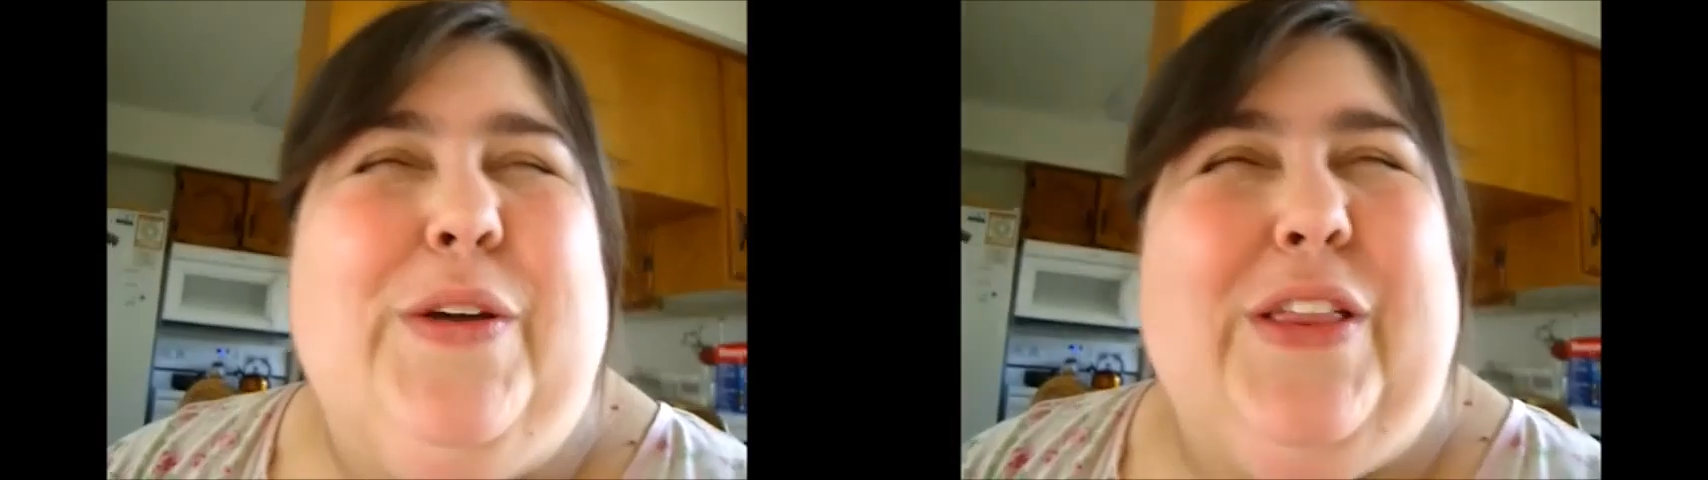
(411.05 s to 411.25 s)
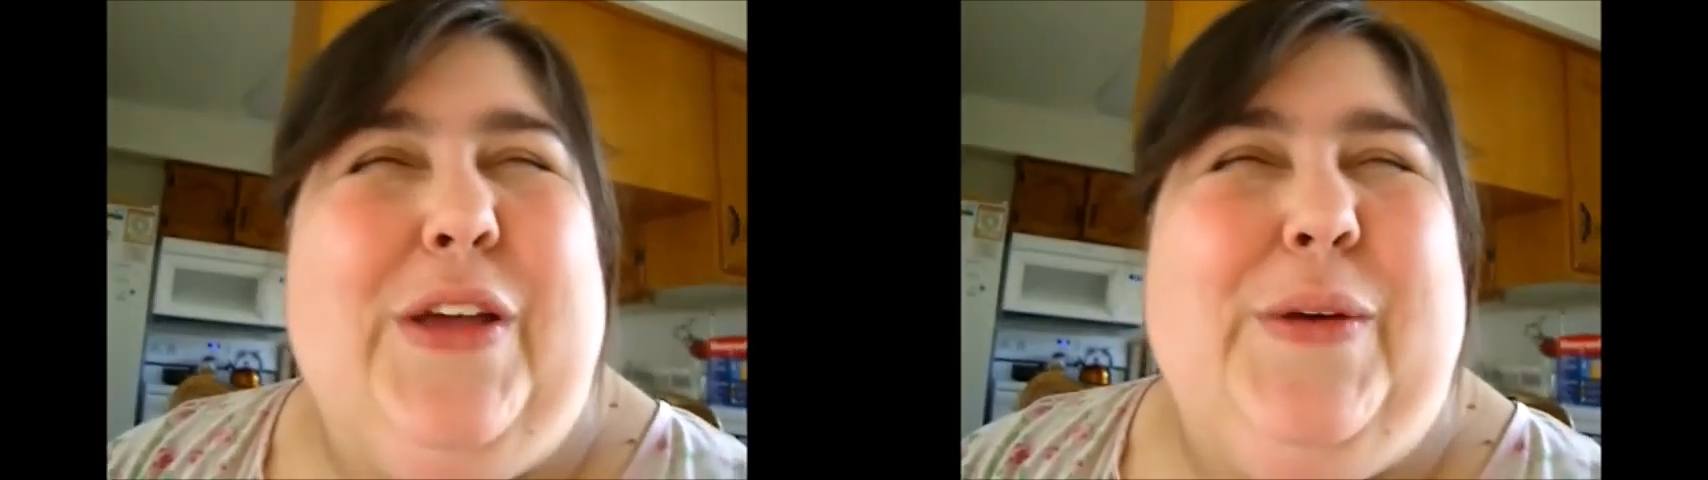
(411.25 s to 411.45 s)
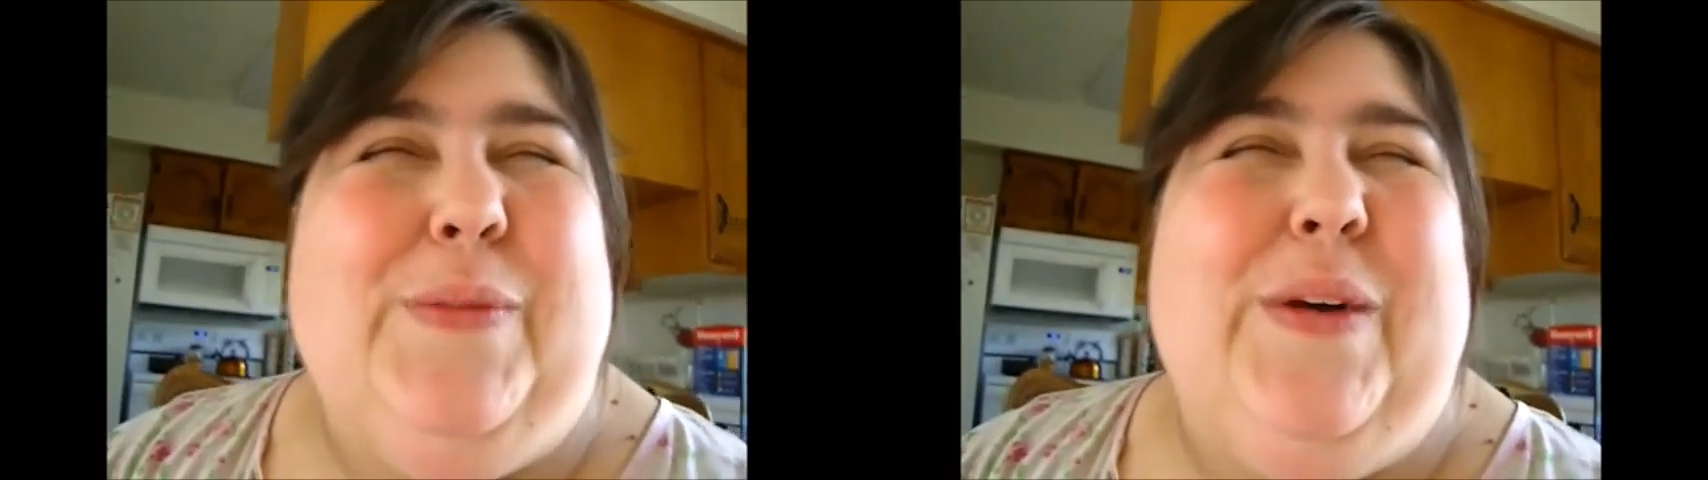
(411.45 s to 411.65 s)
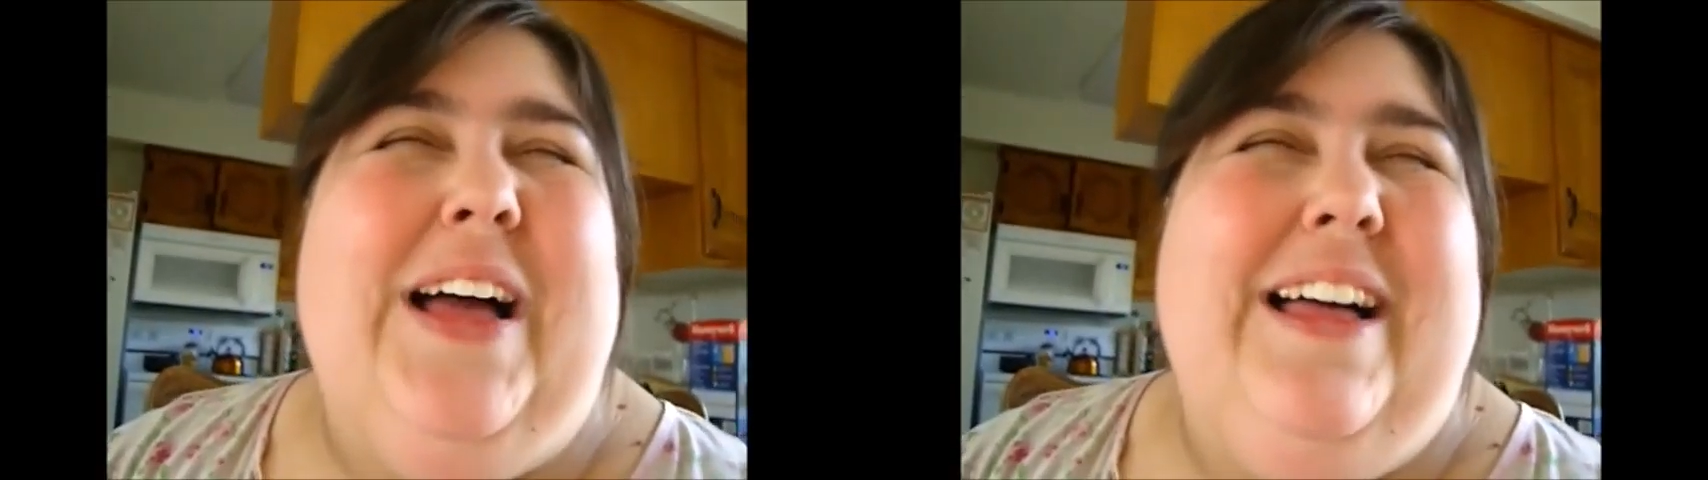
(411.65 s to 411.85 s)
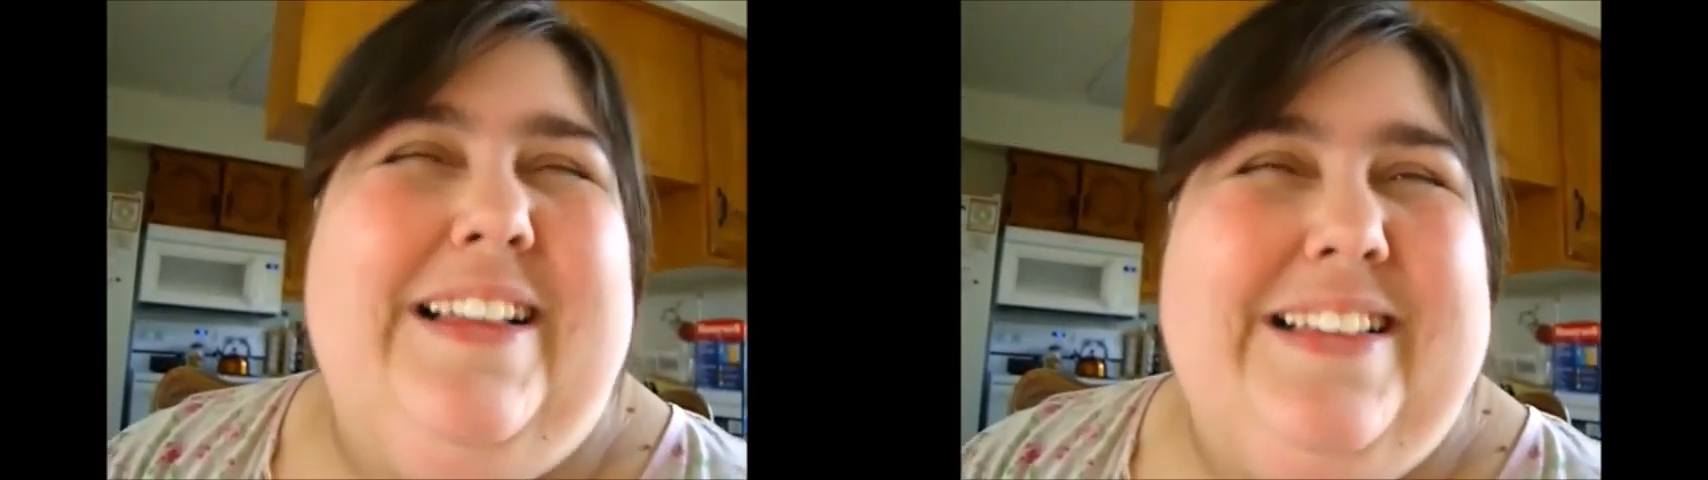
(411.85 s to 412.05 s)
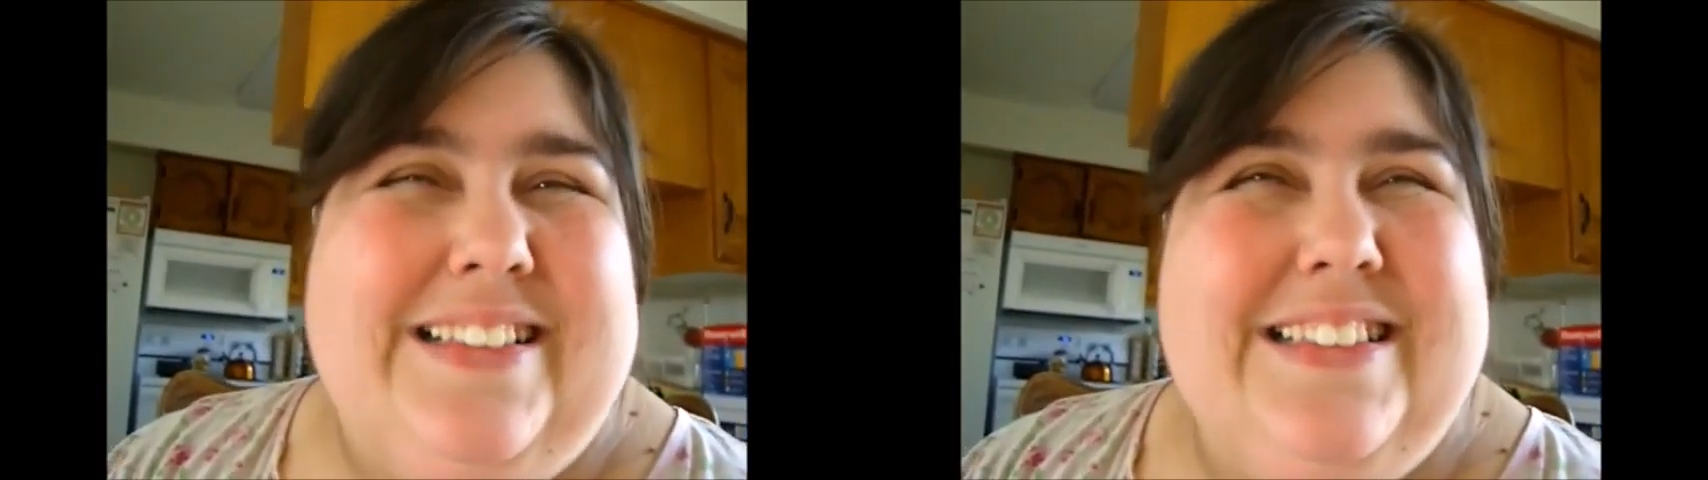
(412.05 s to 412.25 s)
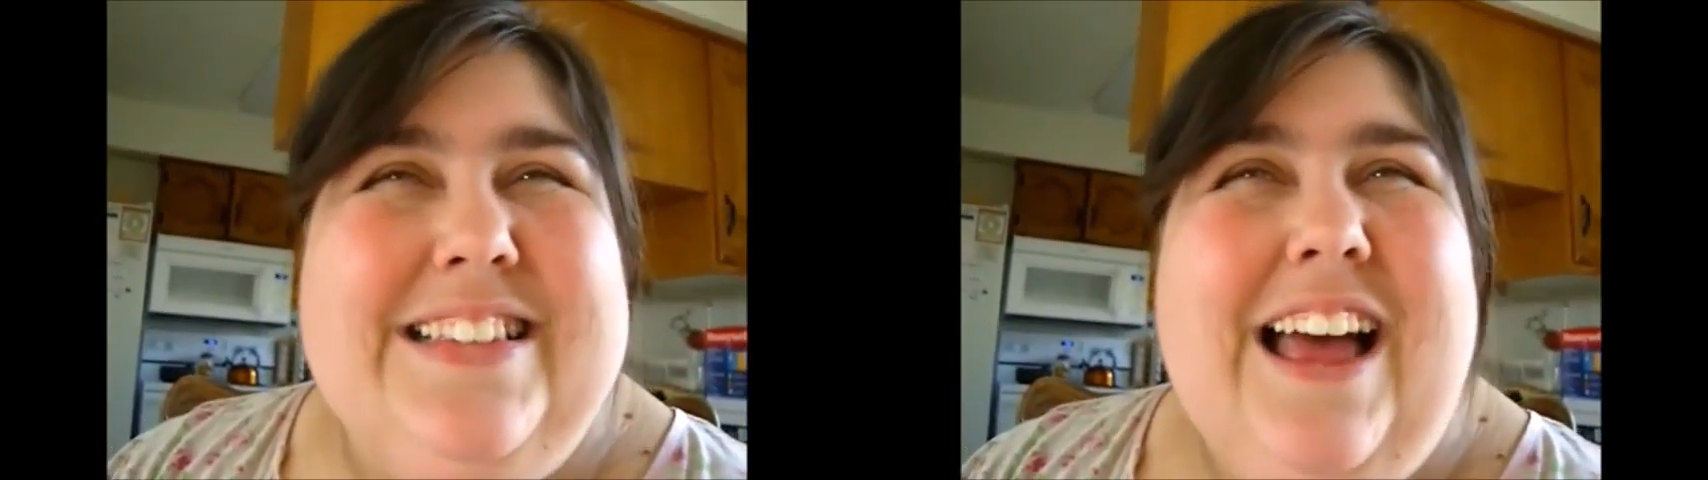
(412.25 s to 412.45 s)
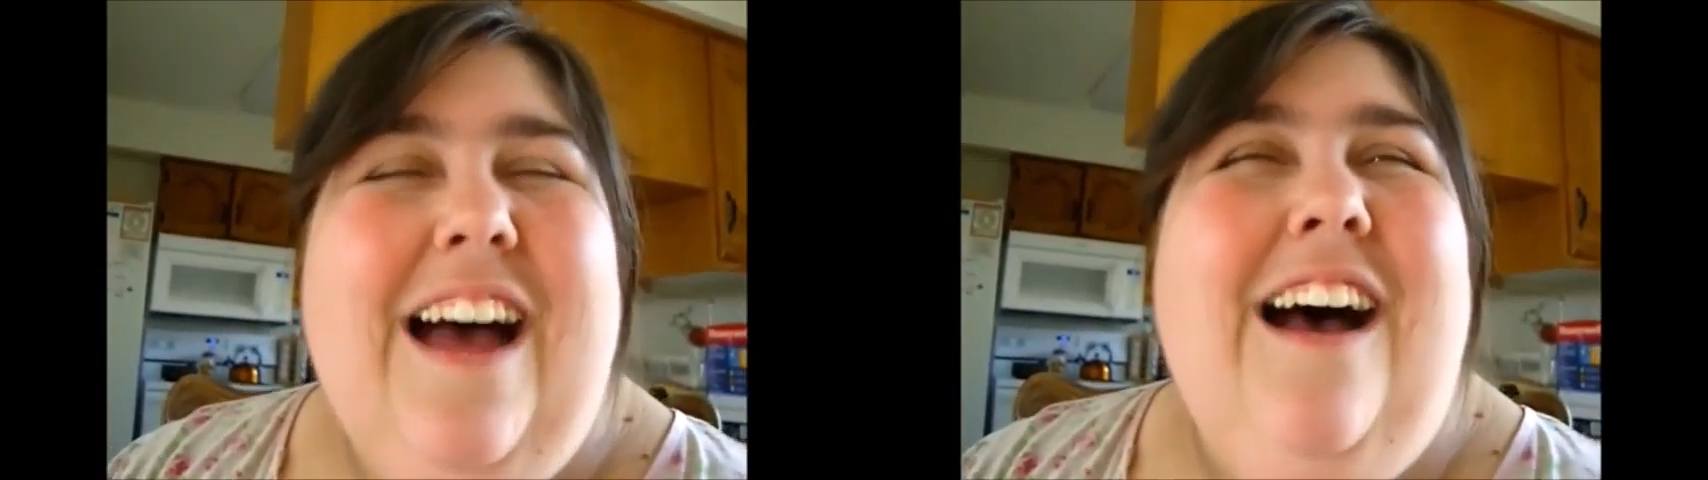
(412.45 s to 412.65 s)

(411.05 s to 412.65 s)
really well.